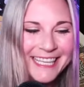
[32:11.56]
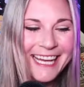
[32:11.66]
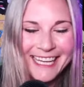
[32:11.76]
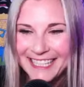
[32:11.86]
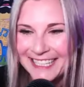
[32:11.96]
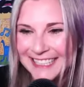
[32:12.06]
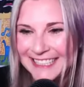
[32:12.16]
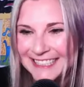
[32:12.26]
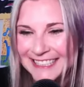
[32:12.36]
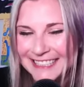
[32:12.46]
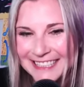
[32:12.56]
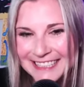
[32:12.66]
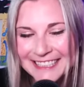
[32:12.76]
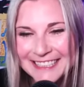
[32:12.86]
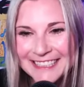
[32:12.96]

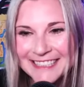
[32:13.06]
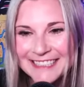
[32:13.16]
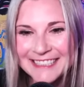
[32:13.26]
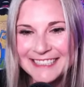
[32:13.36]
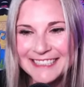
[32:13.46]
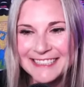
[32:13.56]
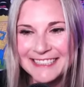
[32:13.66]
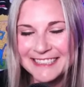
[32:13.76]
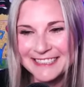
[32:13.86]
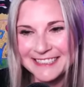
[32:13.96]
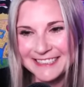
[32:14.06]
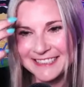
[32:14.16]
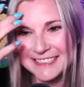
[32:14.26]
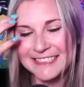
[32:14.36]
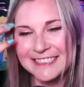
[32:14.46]

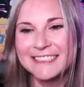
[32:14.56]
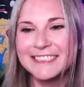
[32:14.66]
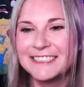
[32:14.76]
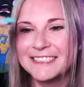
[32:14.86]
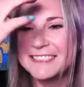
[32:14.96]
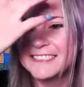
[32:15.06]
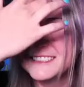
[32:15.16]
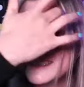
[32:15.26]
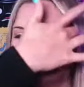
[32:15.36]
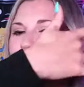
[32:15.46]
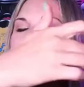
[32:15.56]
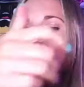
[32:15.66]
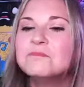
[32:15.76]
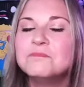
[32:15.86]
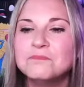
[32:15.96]

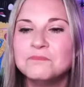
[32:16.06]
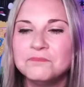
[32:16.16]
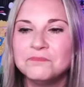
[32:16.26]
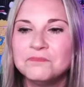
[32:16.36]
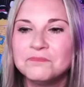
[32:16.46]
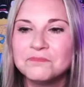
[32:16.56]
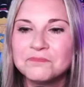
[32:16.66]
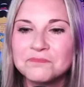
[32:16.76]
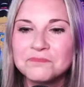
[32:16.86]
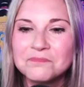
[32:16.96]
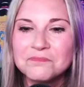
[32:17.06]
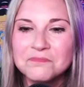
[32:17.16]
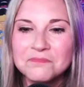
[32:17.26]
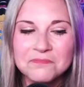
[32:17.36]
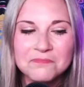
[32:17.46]

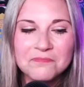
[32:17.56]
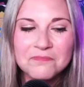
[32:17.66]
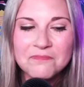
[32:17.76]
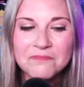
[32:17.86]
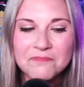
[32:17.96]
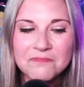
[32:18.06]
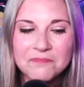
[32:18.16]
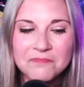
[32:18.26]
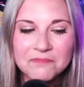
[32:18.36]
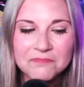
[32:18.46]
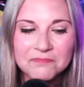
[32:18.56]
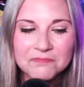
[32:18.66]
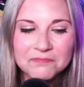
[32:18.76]
The person shown says nothing.